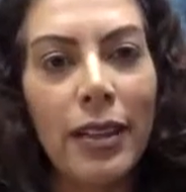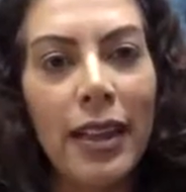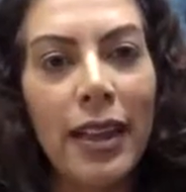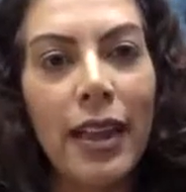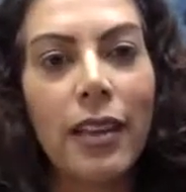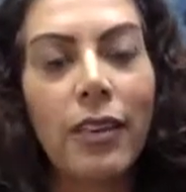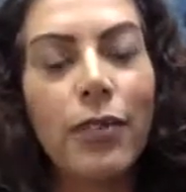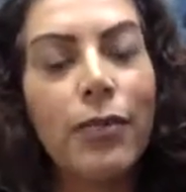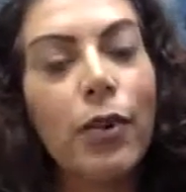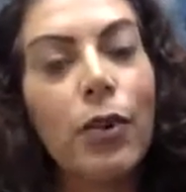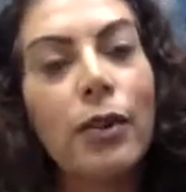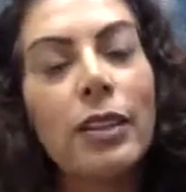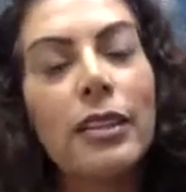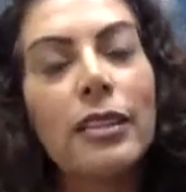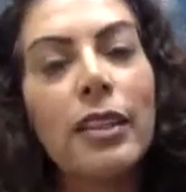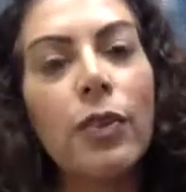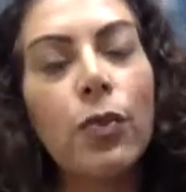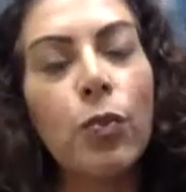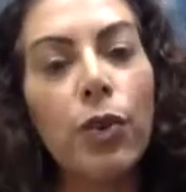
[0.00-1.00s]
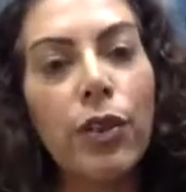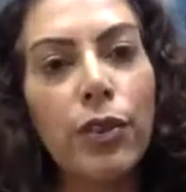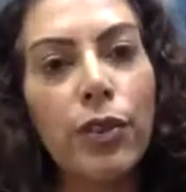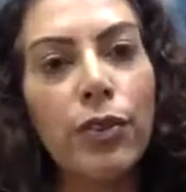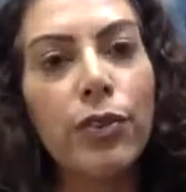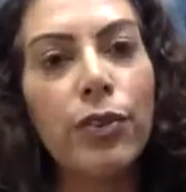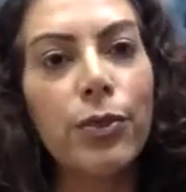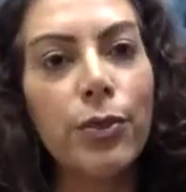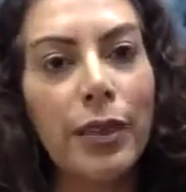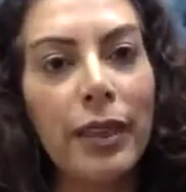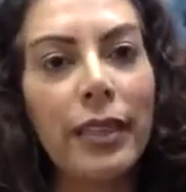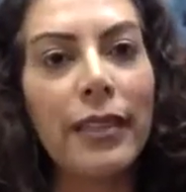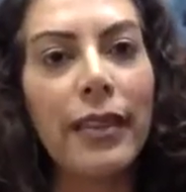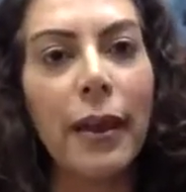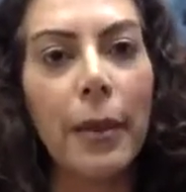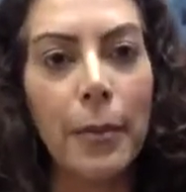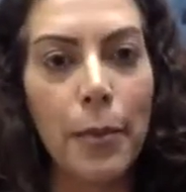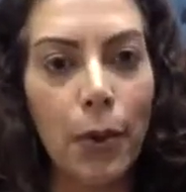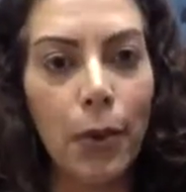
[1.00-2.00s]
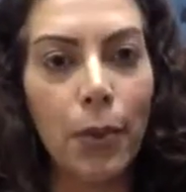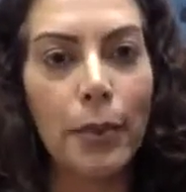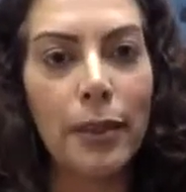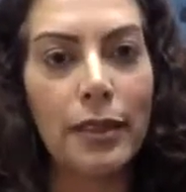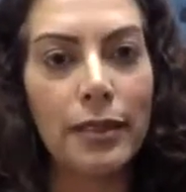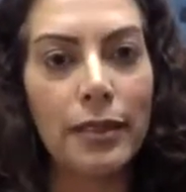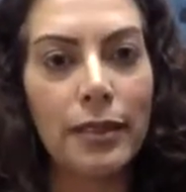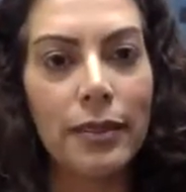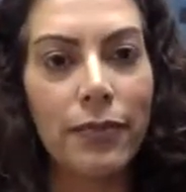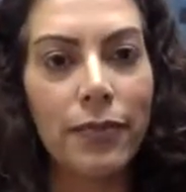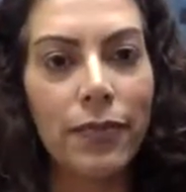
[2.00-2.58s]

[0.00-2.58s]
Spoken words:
and focus on what you're doing in that moment.